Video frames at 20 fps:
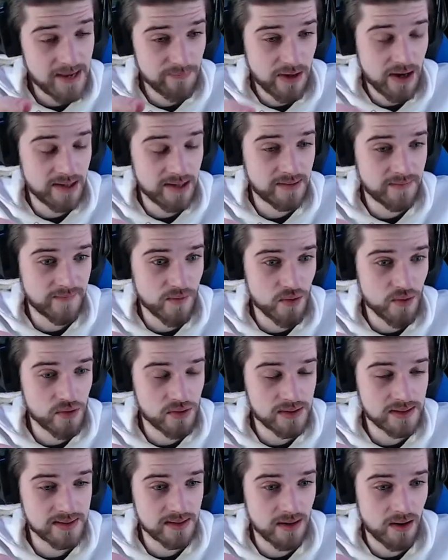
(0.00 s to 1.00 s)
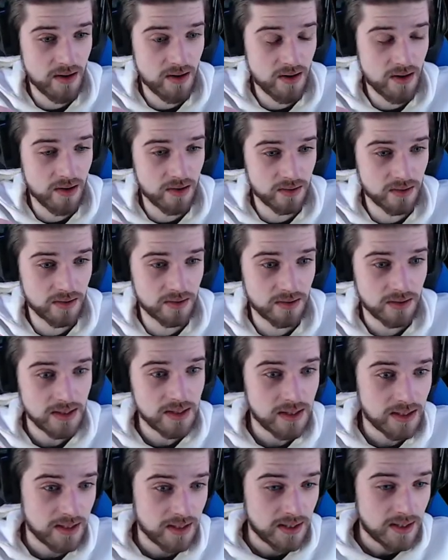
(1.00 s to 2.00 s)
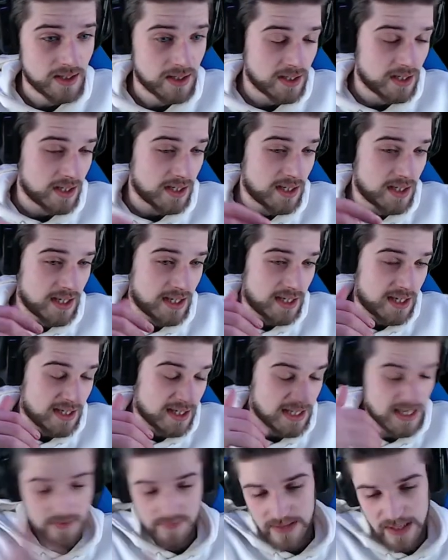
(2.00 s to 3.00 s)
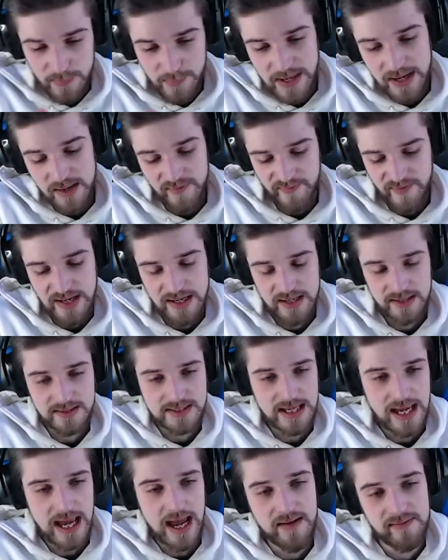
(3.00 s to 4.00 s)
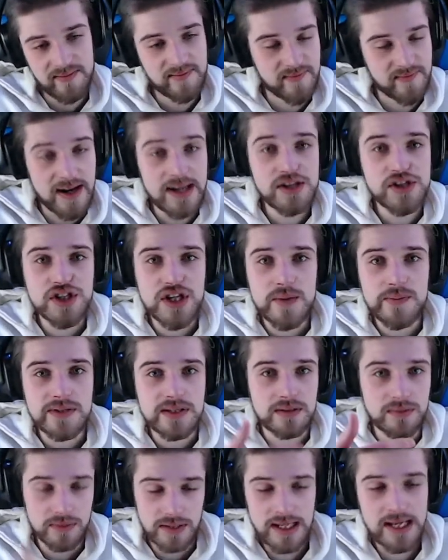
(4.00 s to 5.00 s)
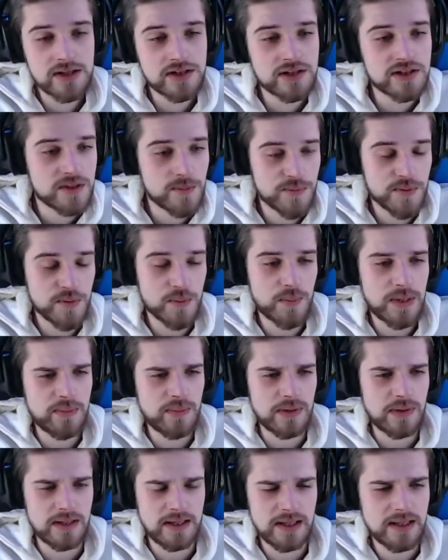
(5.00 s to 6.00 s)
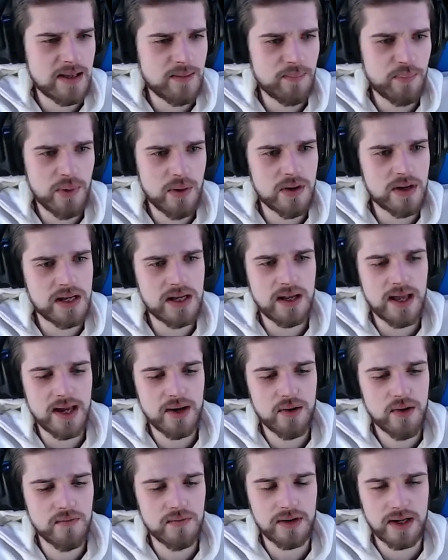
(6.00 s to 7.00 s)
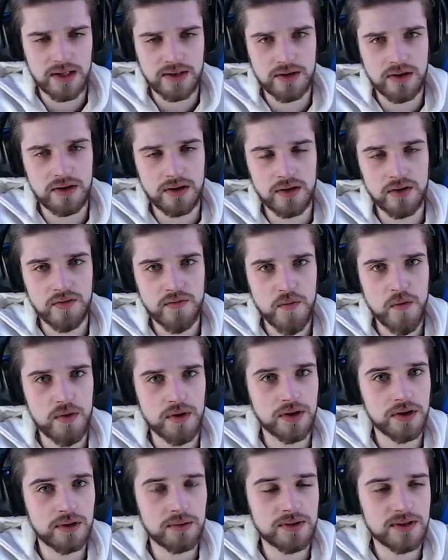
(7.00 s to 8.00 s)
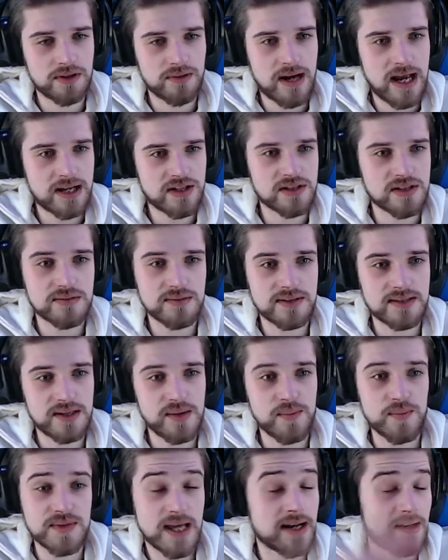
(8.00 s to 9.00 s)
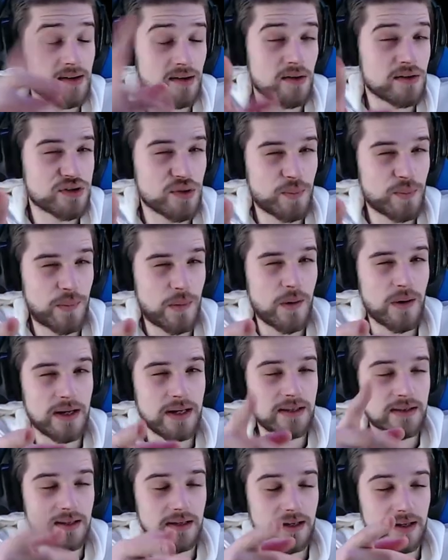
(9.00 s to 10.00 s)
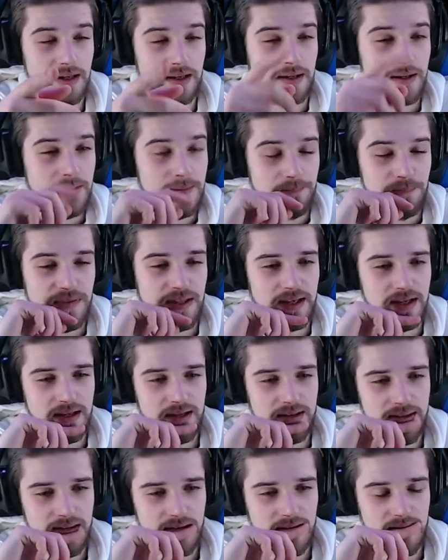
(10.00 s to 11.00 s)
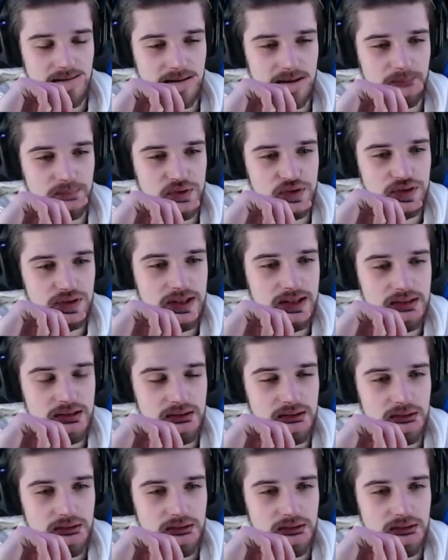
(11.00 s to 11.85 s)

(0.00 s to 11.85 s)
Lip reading: kind of focused on giving that better feeling to having friendships and relationships with people. It brought in like over like 30 or 40 new interactions with Sims, and it also brought in the three